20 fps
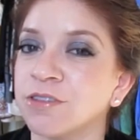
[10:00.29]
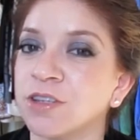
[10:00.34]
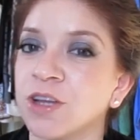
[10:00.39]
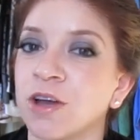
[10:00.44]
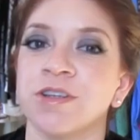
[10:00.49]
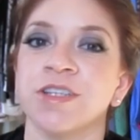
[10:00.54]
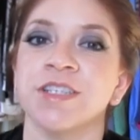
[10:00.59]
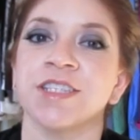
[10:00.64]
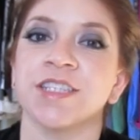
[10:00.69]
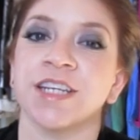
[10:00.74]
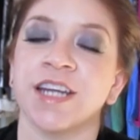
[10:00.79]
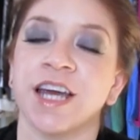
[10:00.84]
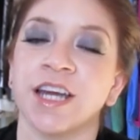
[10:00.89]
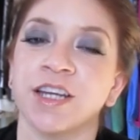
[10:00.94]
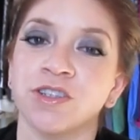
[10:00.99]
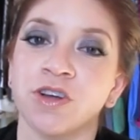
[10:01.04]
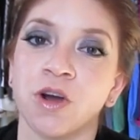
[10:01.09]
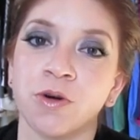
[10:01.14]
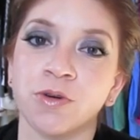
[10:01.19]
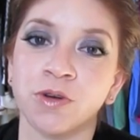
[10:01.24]
noticed, and I
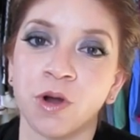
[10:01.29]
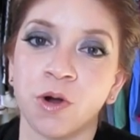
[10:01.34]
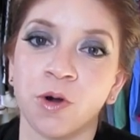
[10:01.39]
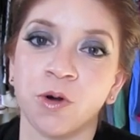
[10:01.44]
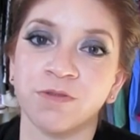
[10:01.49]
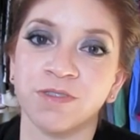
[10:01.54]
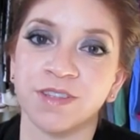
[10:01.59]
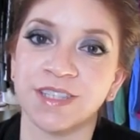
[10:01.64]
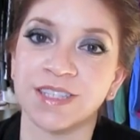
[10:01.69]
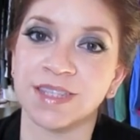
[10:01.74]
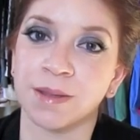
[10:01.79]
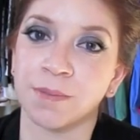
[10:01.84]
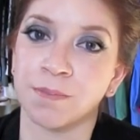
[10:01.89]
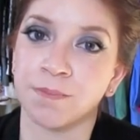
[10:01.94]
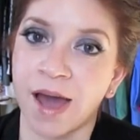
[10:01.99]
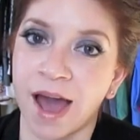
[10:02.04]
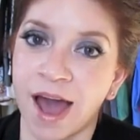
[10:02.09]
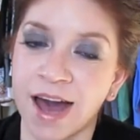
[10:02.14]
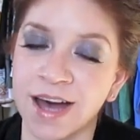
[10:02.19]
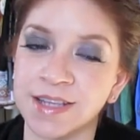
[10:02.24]
don't know if it's the
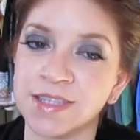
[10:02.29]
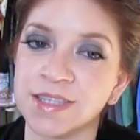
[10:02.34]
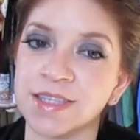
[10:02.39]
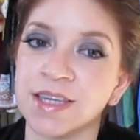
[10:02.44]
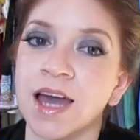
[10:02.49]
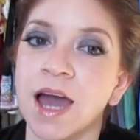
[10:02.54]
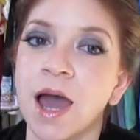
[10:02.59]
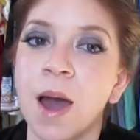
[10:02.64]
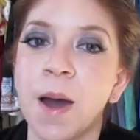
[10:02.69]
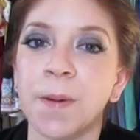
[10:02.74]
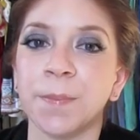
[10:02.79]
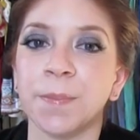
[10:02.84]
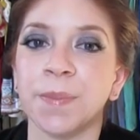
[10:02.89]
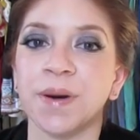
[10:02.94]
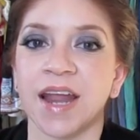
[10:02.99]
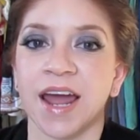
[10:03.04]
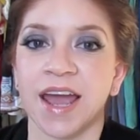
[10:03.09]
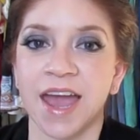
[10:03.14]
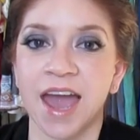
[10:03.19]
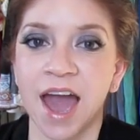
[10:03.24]
mask,
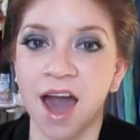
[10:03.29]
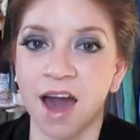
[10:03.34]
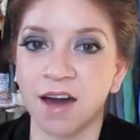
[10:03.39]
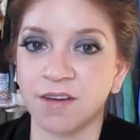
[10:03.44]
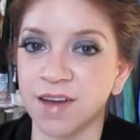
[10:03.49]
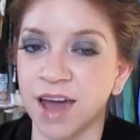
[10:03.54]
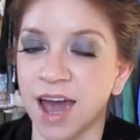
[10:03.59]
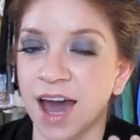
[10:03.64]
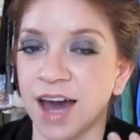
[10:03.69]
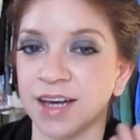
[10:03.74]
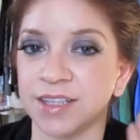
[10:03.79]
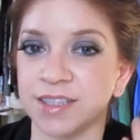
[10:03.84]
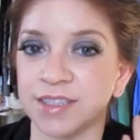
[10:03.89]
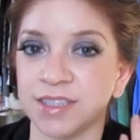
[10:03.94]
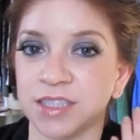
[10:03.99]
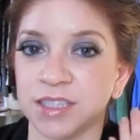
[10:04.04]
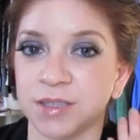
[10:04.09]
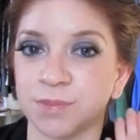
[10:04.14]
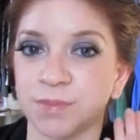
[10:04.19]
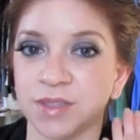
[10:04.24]
but I have had
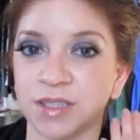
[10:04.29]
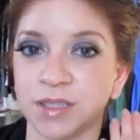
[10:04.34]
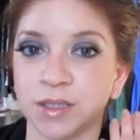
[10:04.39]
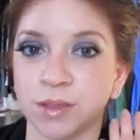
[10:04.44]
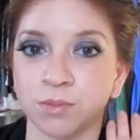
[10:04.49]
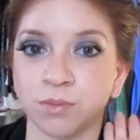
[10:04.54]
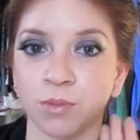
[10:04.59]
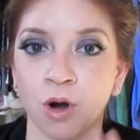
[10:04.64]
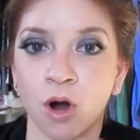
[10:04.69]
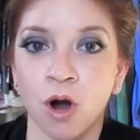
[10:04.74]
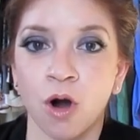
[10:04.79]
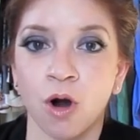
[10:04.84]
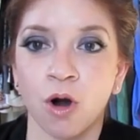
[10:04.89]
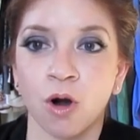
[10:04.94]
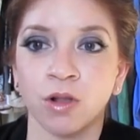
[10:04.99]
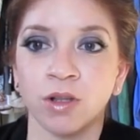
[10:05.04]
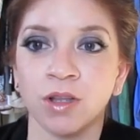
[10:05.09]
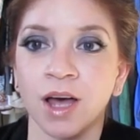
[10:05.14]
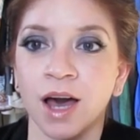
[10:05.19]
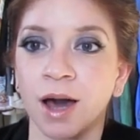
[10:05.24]
some
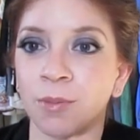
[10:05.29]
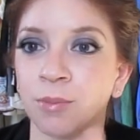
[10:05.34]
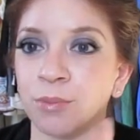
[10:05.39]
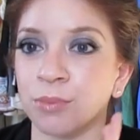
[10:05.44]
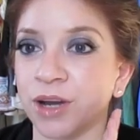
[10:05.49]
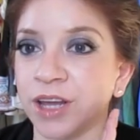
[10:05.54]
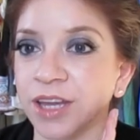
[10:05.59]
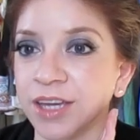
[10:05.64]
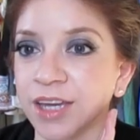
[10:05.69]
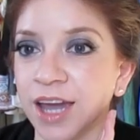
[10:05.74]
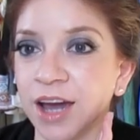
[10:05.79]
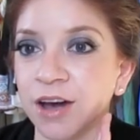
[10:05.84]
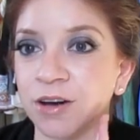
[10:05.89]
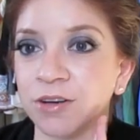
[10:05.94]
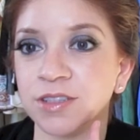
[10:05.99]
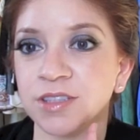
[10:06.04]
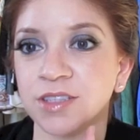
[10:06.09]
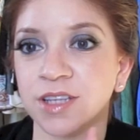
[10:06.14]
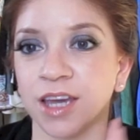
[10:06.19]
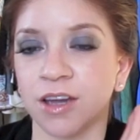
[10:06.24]
small
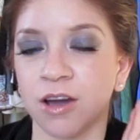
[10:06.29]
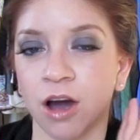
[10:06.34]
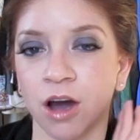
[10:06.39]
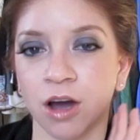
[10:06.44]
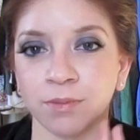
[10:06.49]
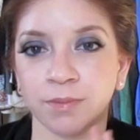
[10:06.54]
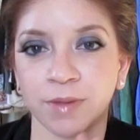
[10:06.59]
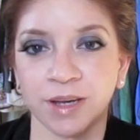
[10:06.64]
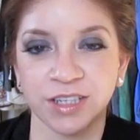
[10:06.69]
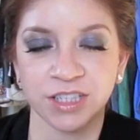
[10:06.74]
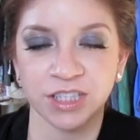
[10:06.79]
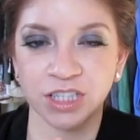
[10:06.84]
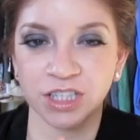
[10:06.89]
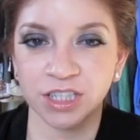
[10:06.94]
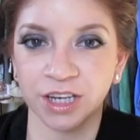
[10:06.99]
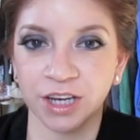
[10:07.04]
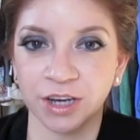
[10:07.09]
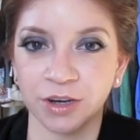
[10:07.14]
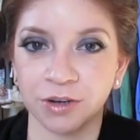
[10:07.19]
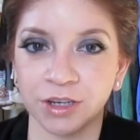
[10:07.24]
breakouts like on my
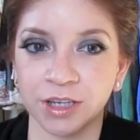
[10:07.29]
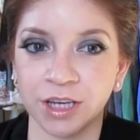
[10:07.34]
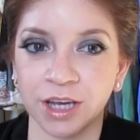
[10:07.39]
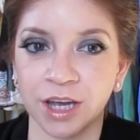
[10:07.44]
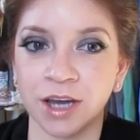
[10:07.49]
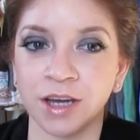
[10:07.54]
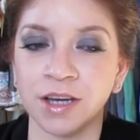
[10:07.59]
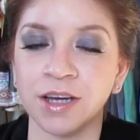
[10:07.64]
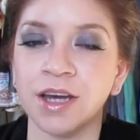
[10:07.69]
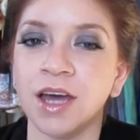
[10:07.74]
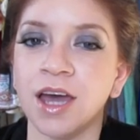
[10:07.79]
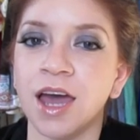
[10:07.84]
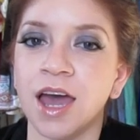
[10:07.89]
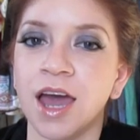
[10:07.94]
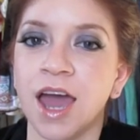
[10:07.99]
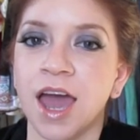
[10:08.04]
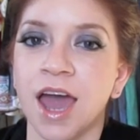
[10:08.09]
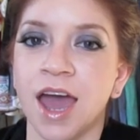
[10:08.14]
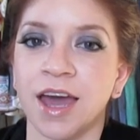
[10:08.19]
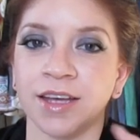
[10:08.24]
chin area
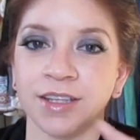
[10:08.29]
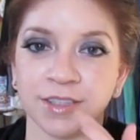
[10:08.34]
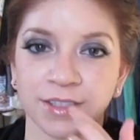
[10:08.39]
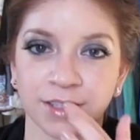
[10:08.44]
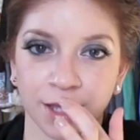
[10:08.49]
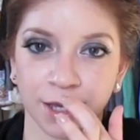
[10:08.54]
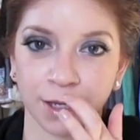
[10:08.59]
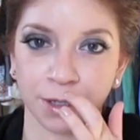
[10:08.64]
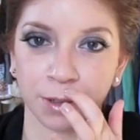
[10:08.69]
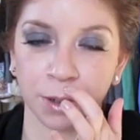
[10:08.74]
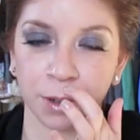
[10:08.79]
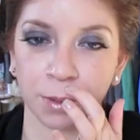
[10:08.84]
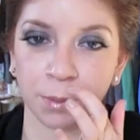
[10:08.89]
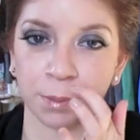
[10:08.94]
and like